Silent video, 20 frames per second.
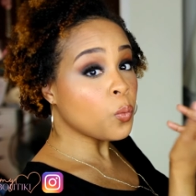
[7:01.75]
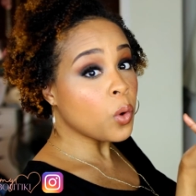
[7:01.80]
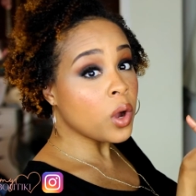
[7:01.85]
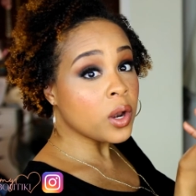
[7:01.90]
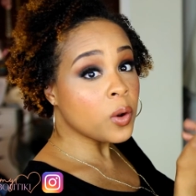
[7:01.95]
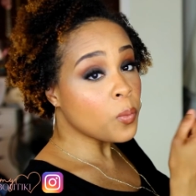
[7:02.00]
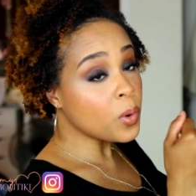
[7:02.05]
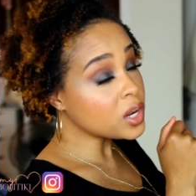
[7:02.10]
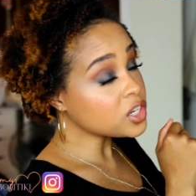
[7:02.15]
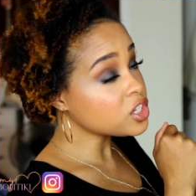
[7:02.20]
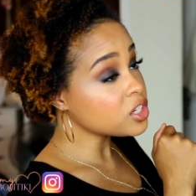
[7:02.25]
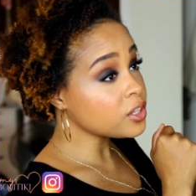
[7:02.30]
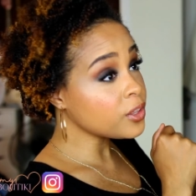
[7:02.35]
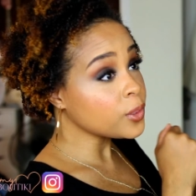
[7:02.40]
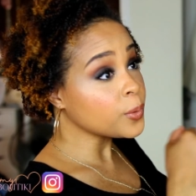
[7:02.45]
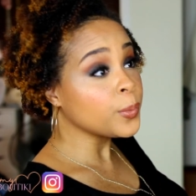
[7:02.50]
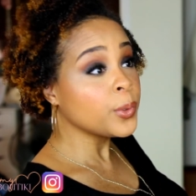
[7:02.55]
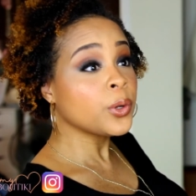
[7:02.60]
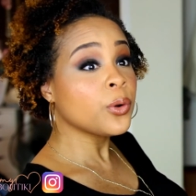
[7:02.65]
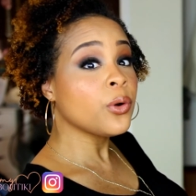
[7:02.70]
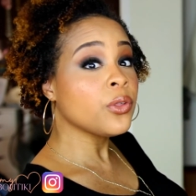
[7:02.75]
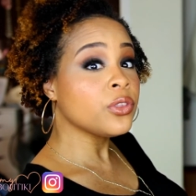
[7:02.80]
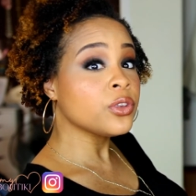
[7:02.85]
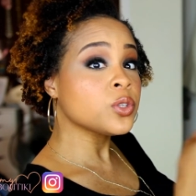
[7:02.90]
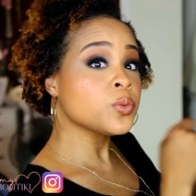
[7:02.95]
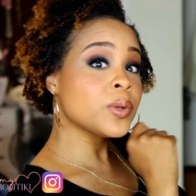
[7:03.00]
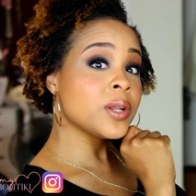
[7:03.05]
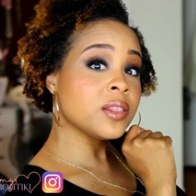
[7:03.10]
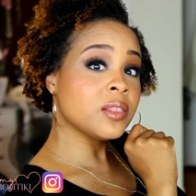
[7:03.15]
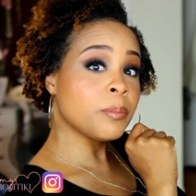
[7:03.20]
you want to watch another one, or
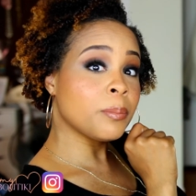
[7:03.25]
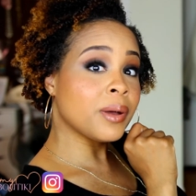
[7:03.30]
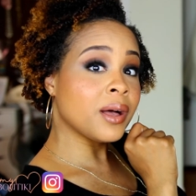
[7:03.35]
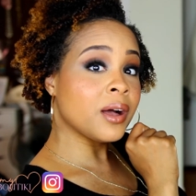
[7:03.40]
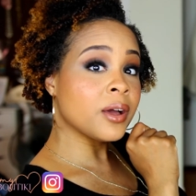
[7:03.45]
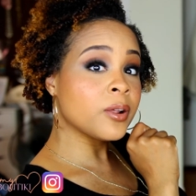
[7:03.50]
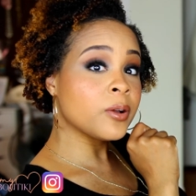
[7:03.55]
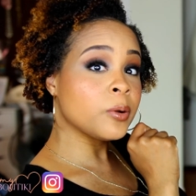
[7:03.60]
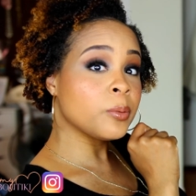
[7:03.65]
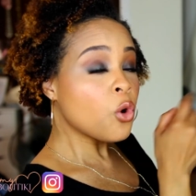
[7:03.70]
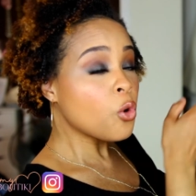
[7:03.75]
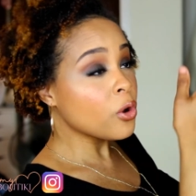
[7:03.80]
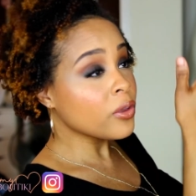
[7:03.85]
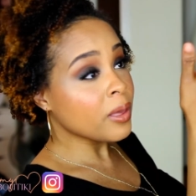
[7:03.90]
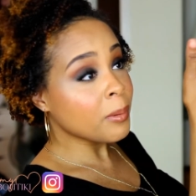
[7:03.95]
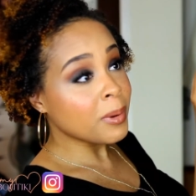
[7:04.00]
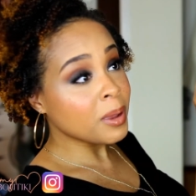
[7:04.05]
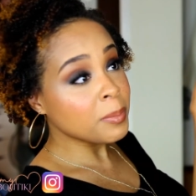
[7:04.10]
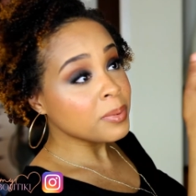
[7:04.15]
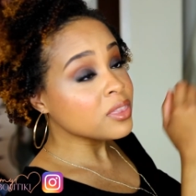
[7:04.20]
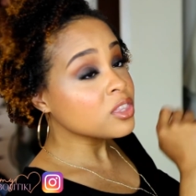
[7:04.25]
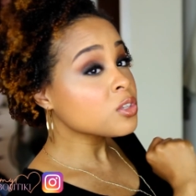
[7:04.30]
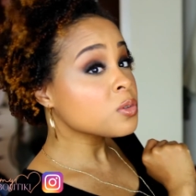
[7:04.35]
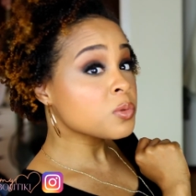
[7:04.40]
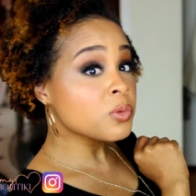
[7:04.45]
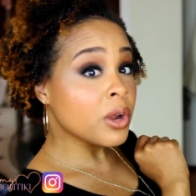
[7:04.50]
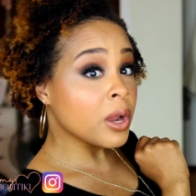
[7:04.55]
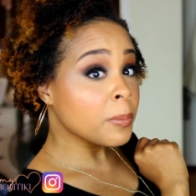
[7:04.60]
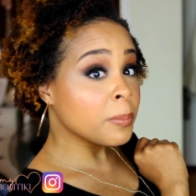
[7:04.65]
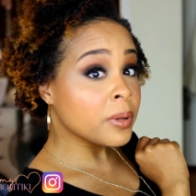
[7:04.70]
this one at the bottom, or that might be the
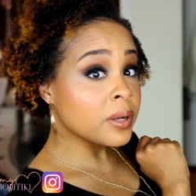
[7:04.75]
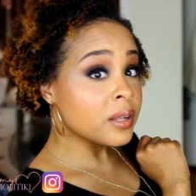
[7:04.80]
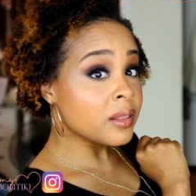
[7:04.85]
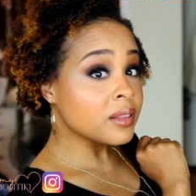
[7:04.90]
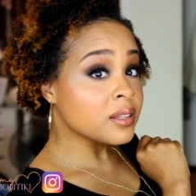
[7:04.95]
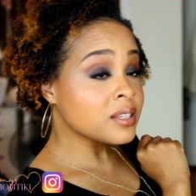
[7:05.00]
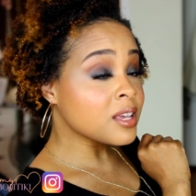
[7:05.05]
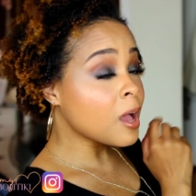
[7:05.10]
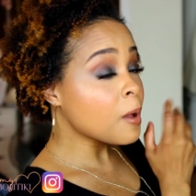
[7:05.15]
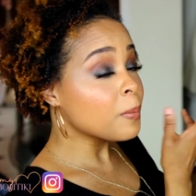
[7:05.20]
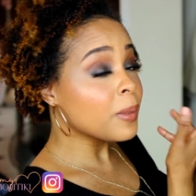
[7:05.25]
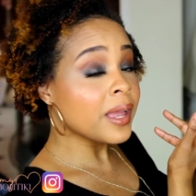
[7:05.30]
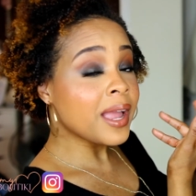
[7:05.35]
subscribe button at the top.